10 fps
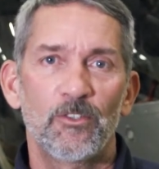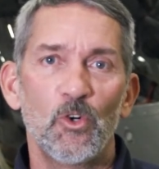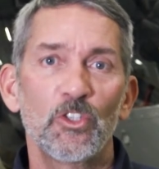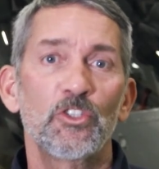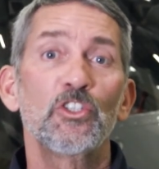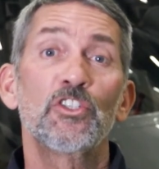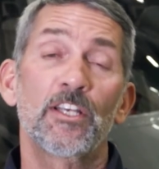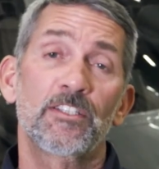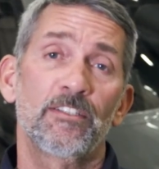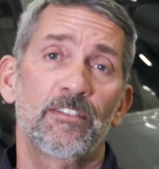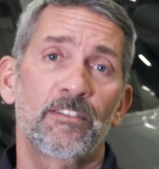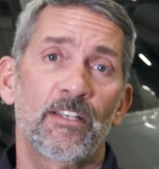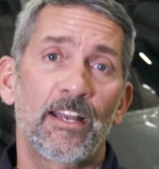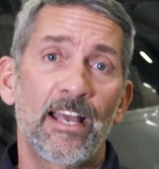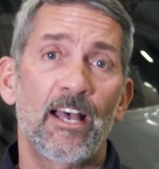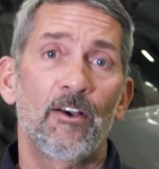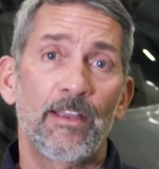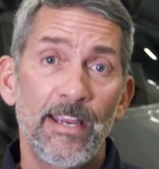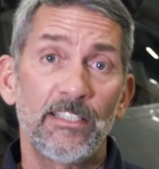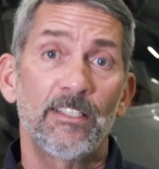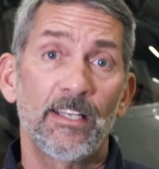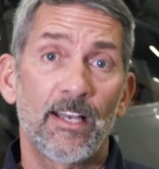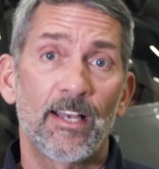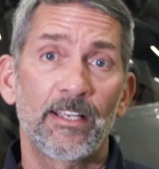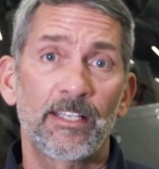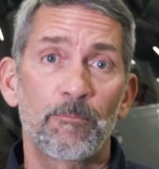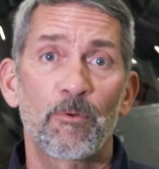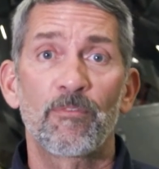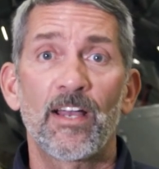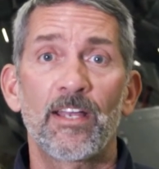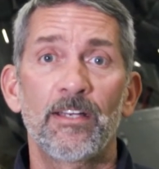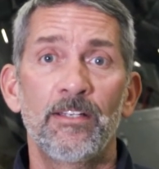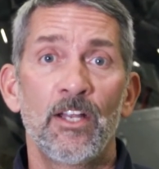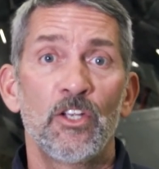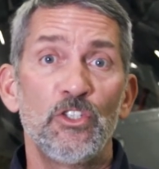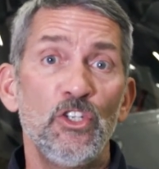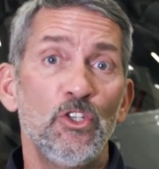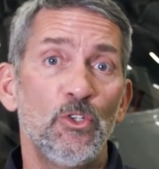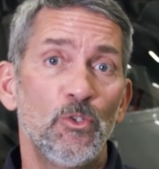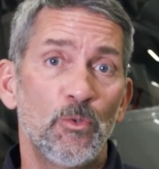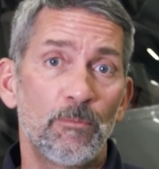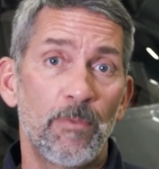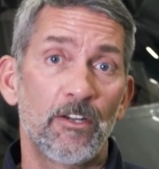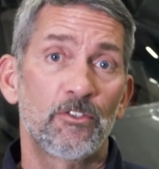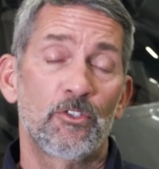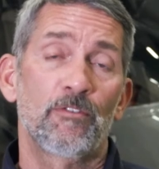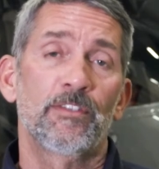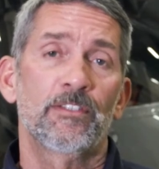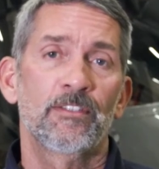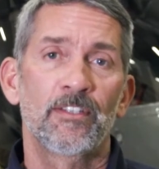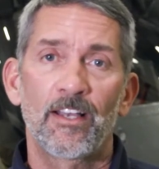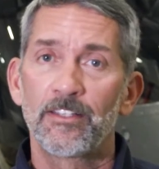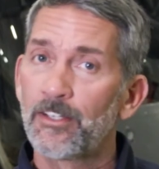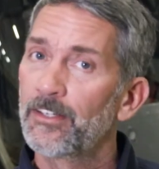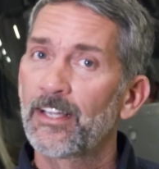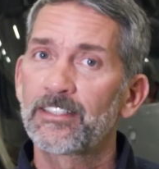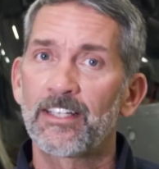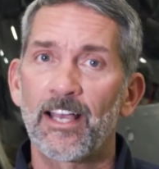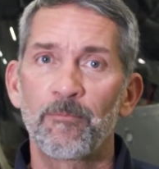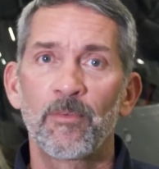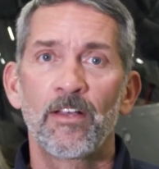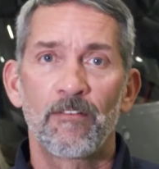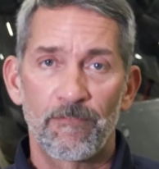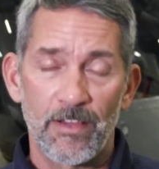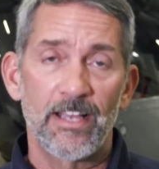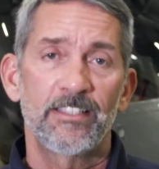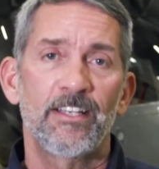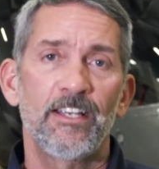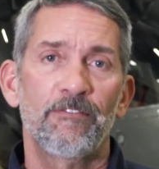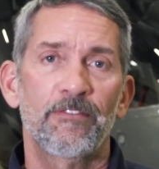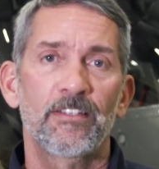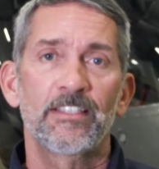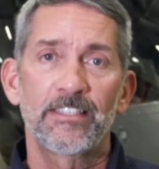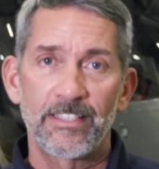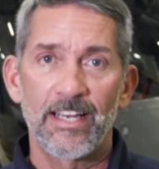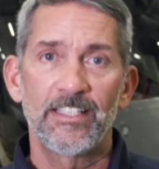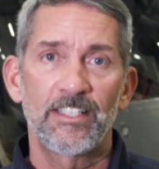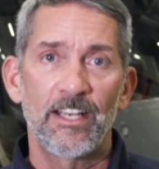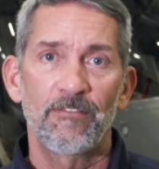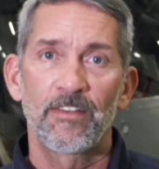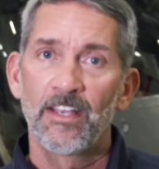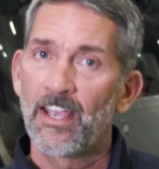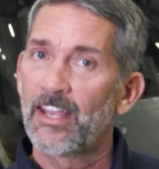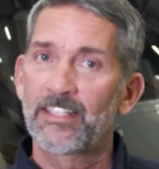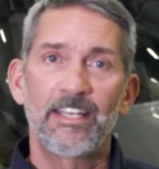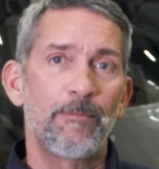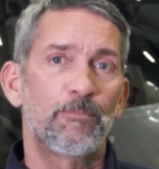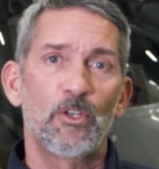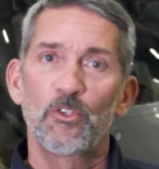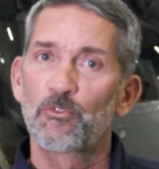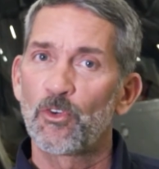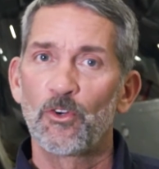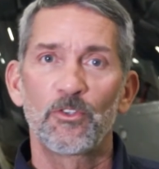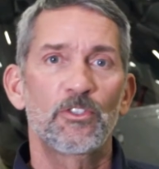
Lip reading: or suggestions on how HAI can provide you with better service. Until next time, fly safe, stay safe, and keep those rotors